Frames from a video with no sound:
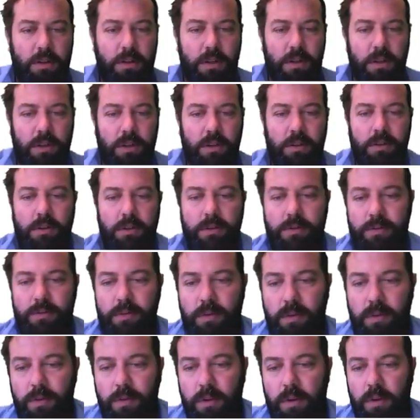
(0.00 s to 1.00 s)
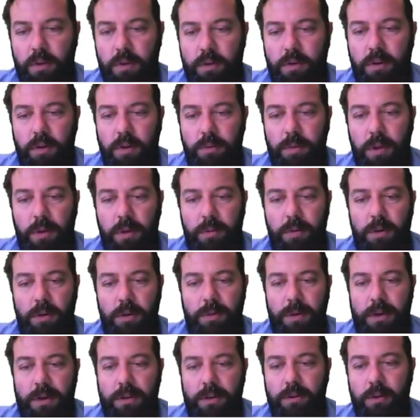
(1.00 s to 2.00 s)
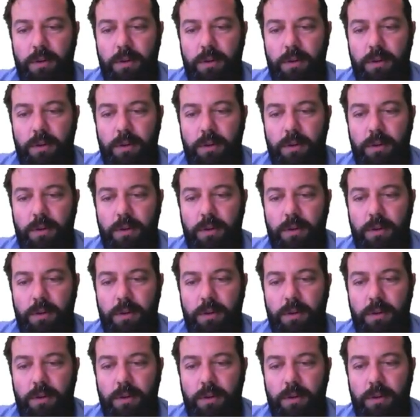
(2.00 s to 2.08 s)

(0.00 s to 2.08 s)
jeez, I'm not thrilled by the prospect of